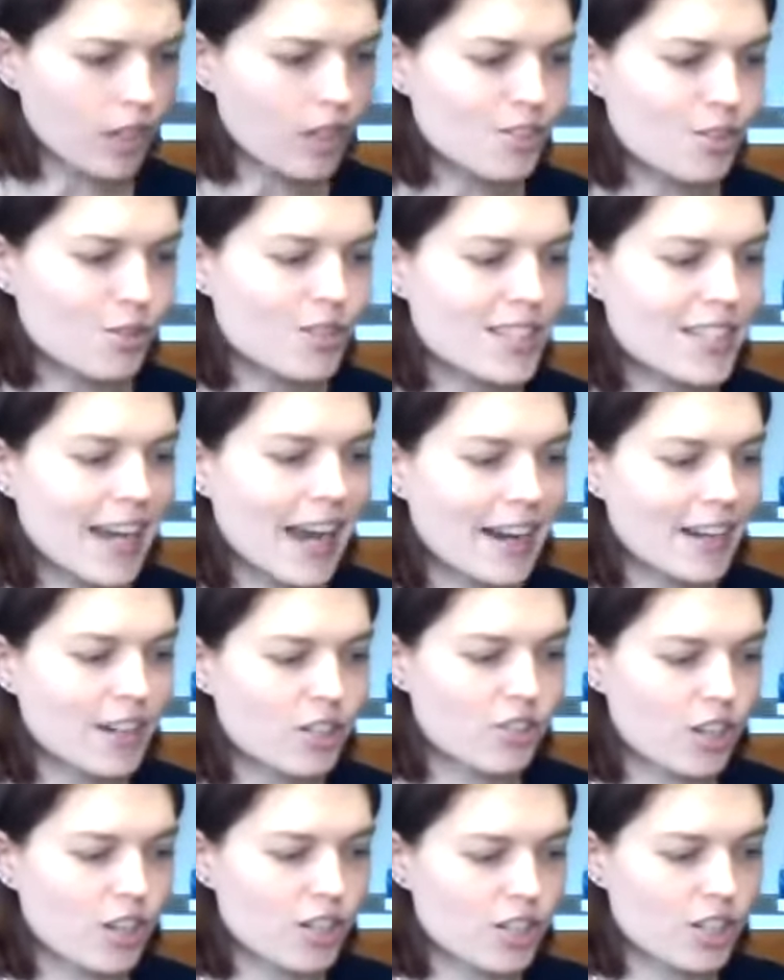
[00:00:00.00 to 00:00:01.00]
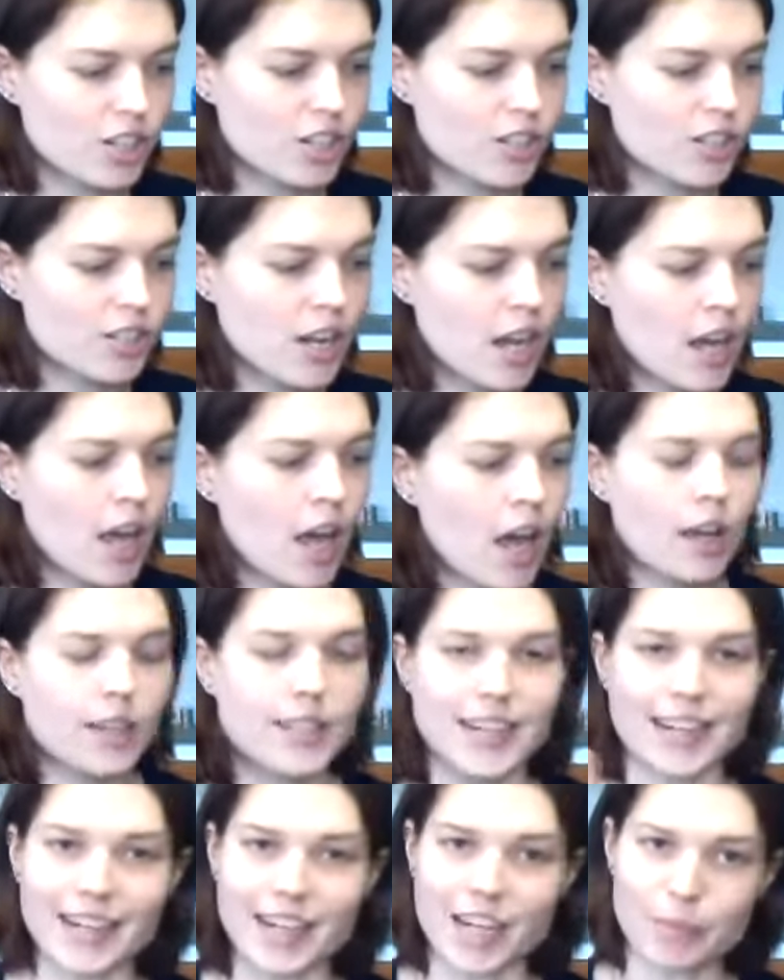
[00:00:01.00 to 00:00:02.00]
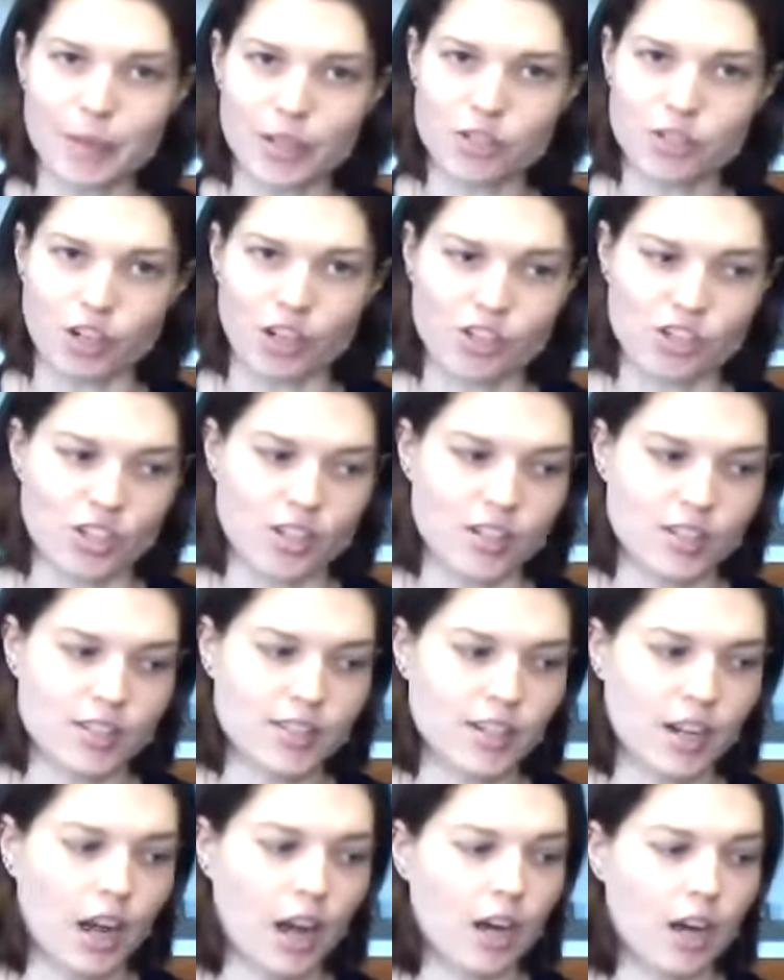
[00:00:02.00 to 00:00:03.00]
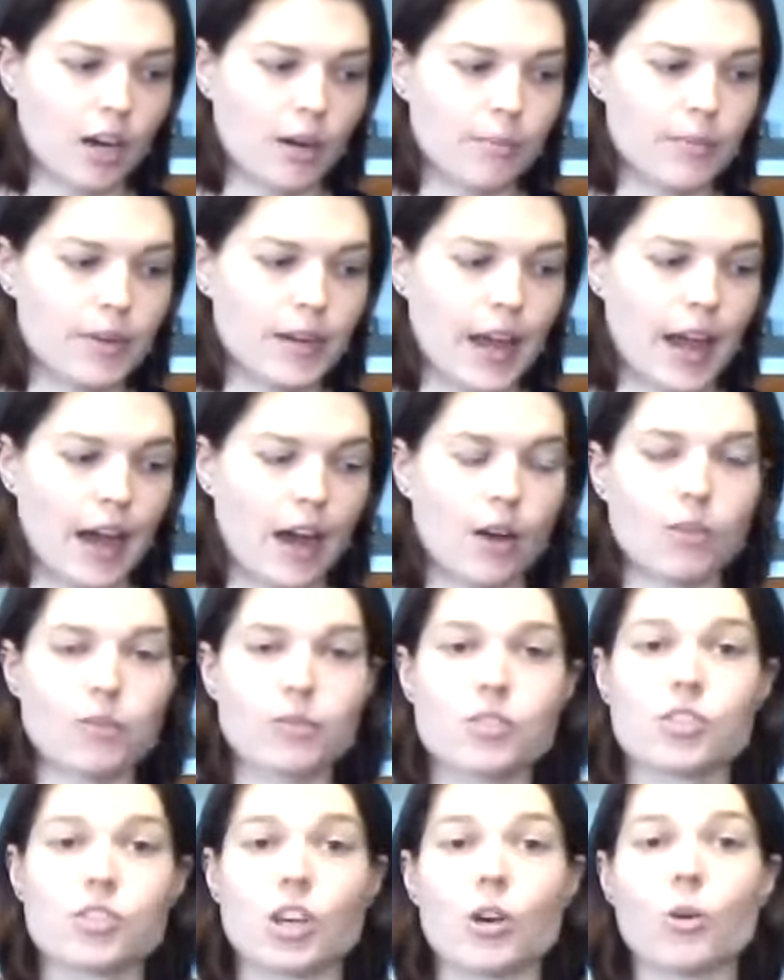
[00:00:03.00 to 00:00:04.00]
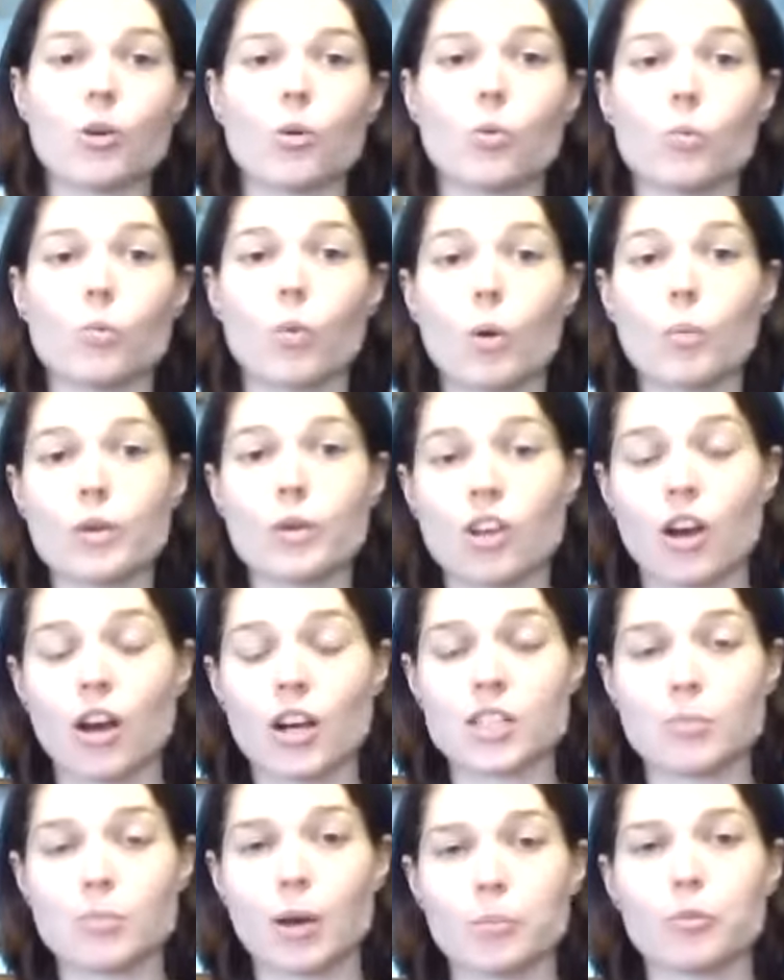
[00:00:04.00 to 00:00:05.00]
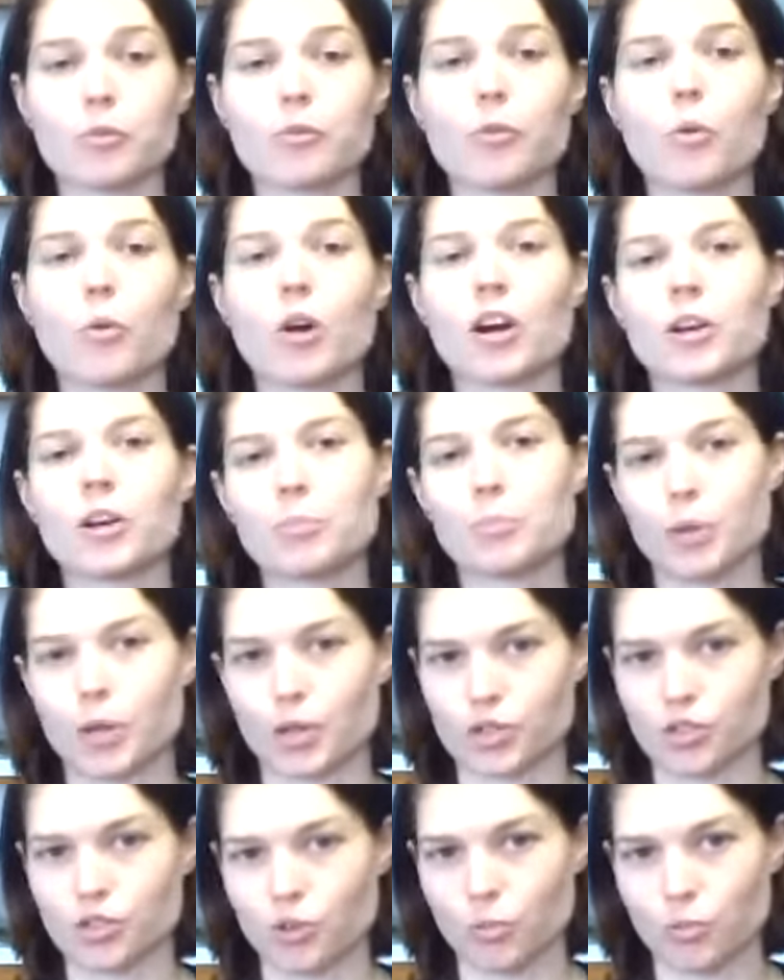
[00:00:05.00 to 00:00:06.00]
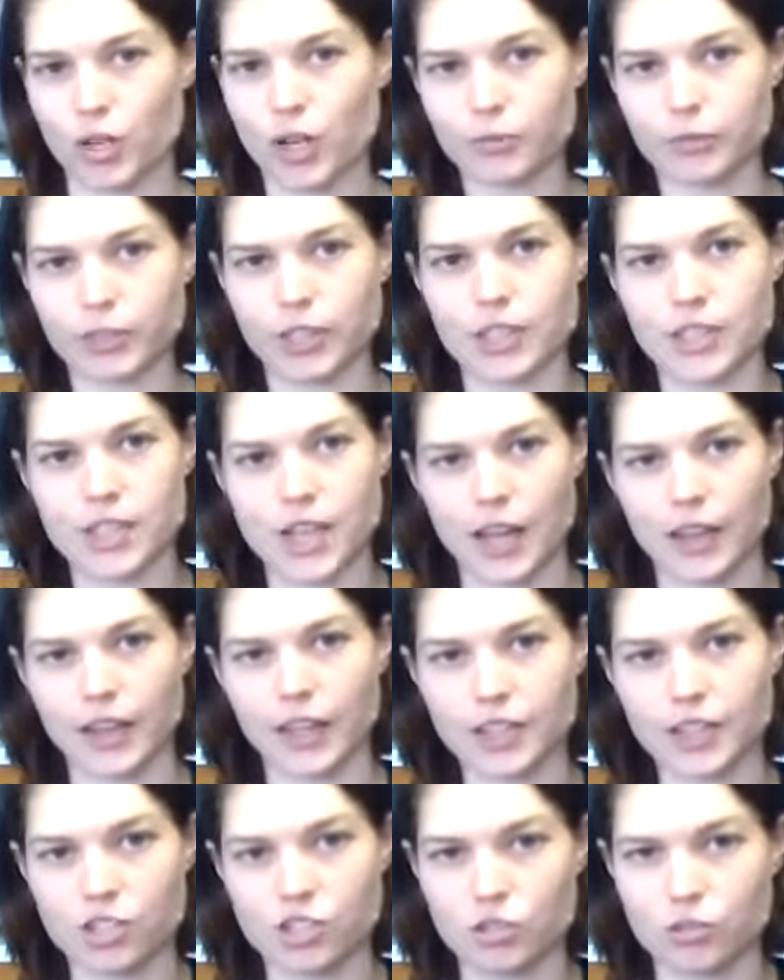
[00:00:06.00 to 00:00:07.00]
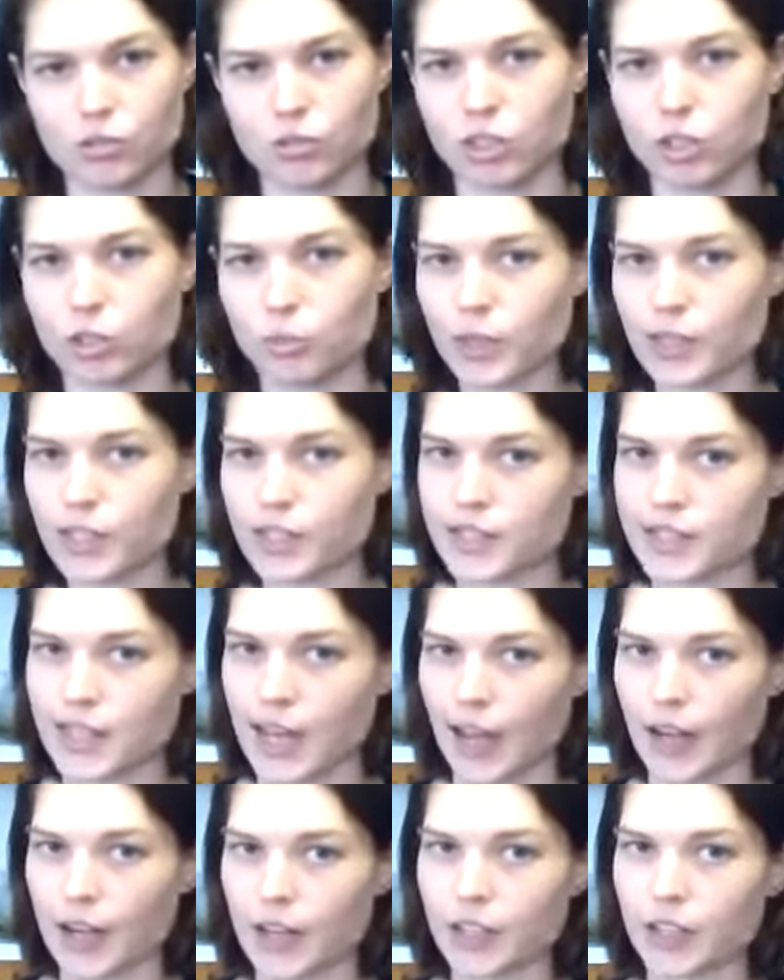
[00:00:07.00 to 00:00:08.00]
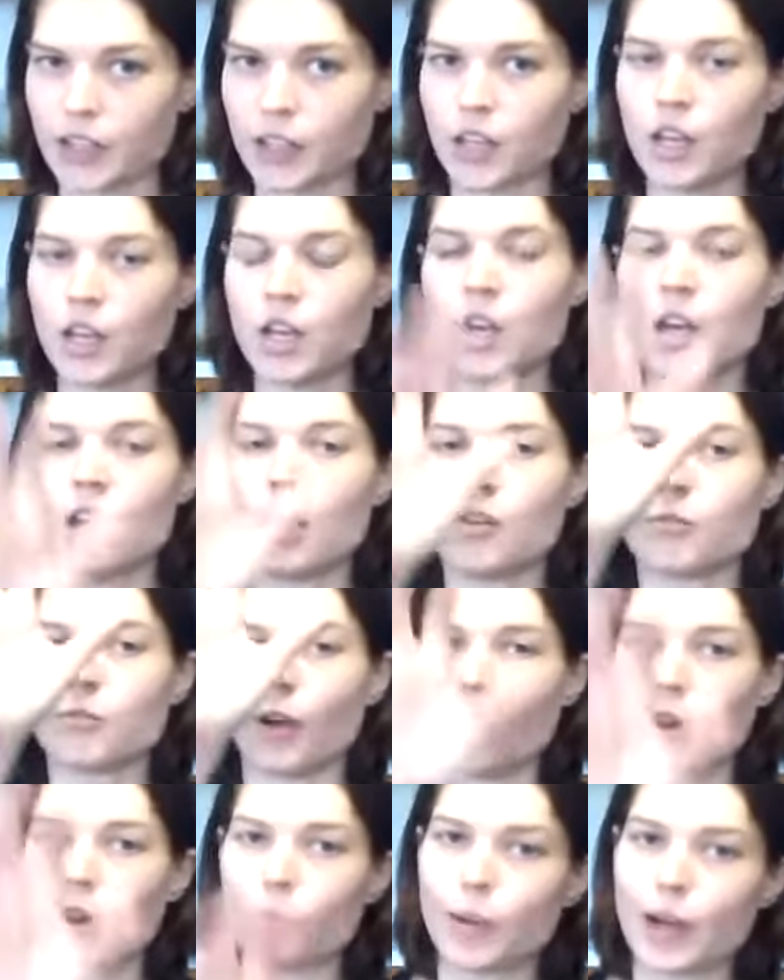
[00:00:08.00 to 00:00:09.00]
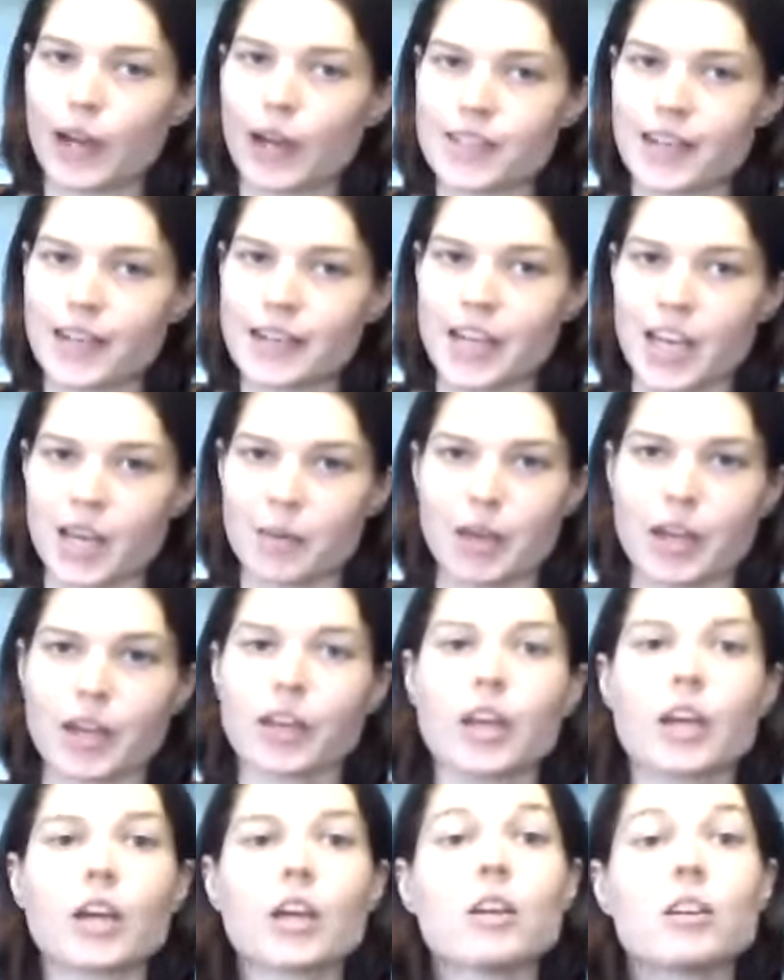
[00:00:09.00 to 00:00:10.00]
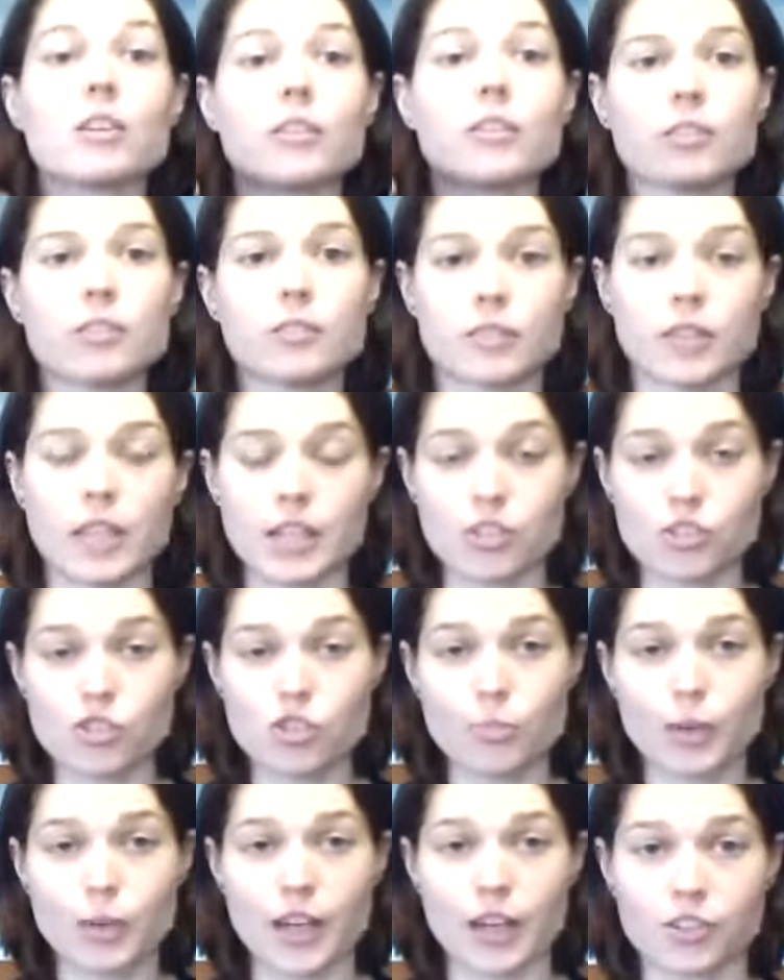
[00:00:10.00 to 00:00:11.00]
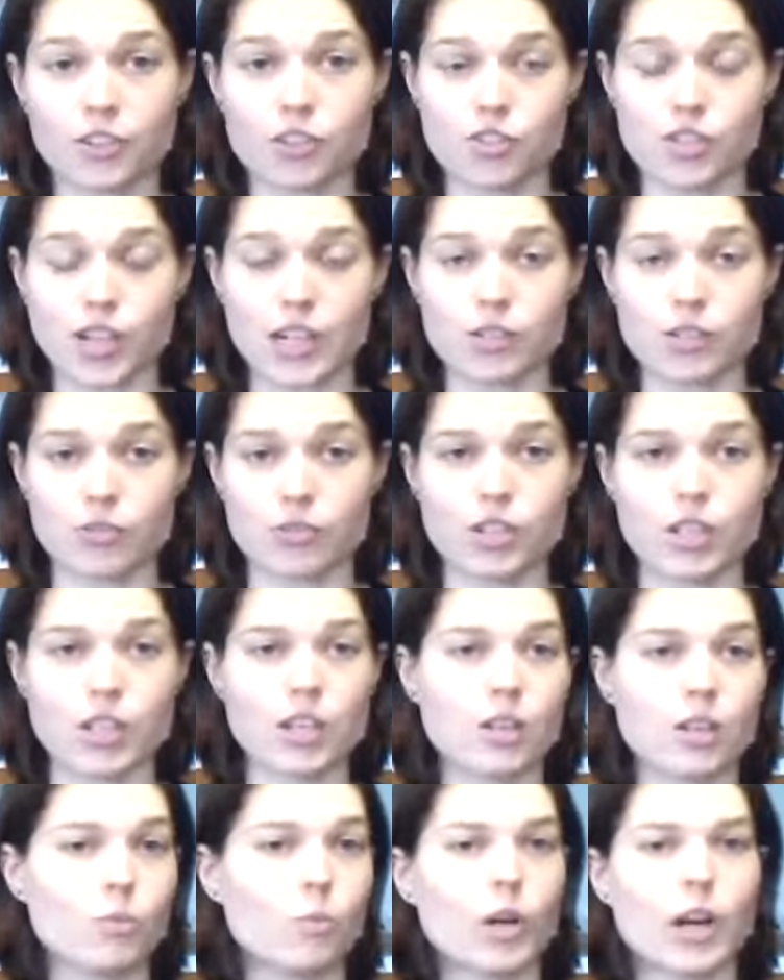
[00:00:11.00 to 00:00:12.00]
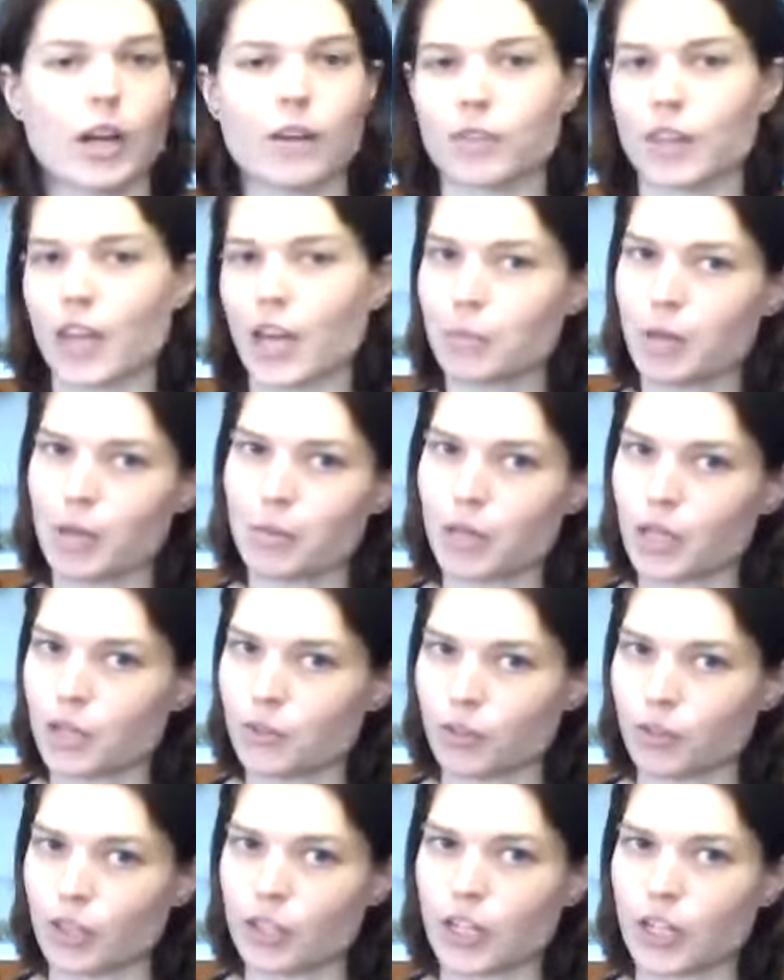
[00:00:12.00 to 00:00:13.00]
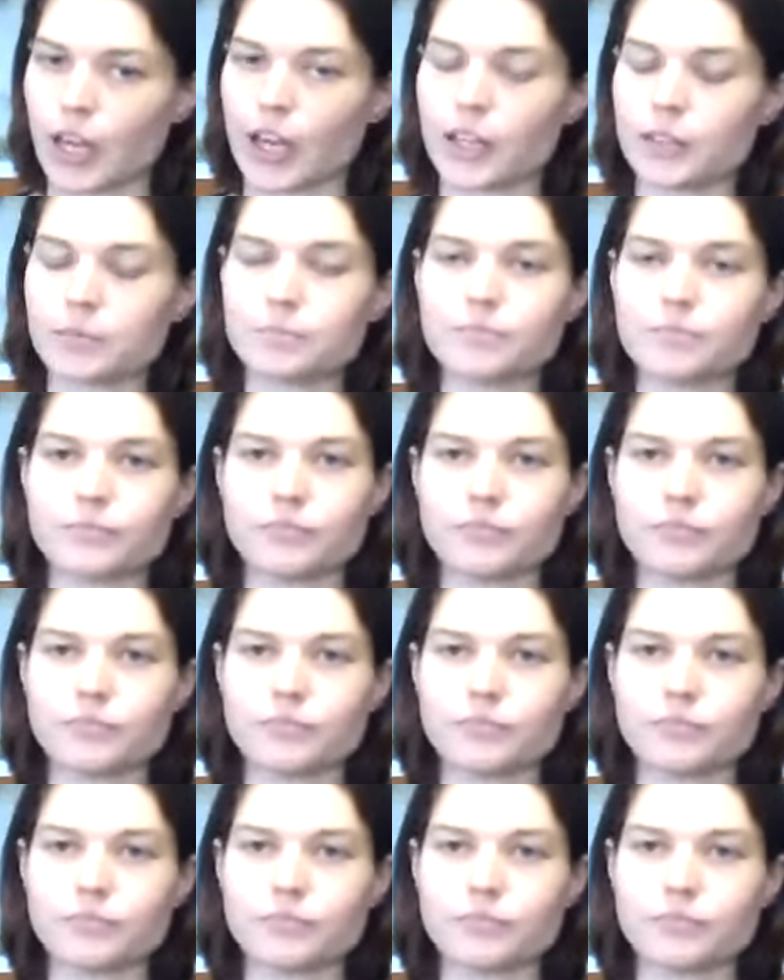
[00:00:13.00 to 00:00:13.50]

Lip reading: So static stretches, dynamic stretches now. So what we talked about before, personal preference, I like to do a little bit of static followed by dynamic into exercise routine, whatever that may be for the day,